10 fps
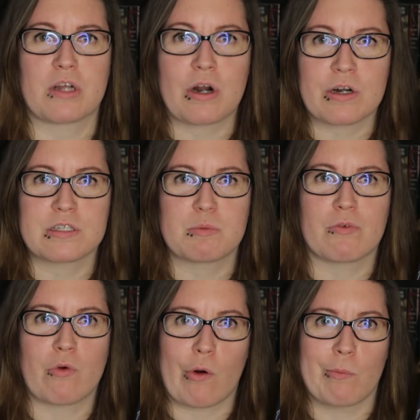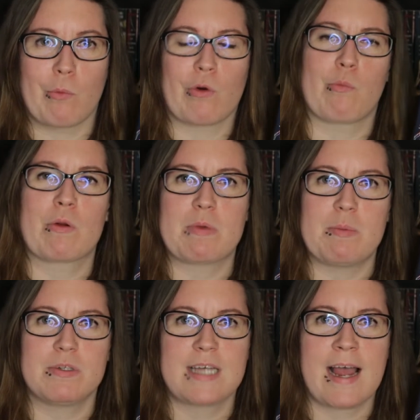curse before more and more
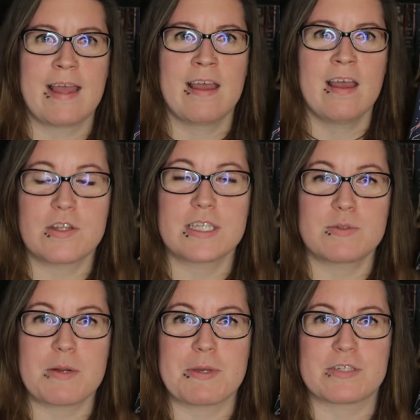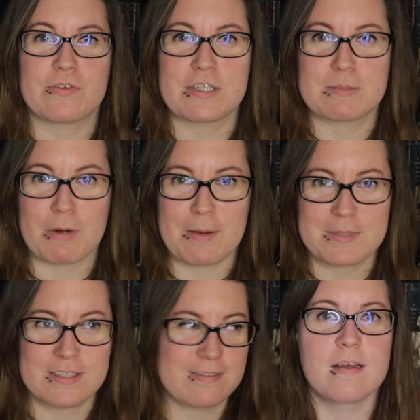people die. So that's what I picked for this prompt.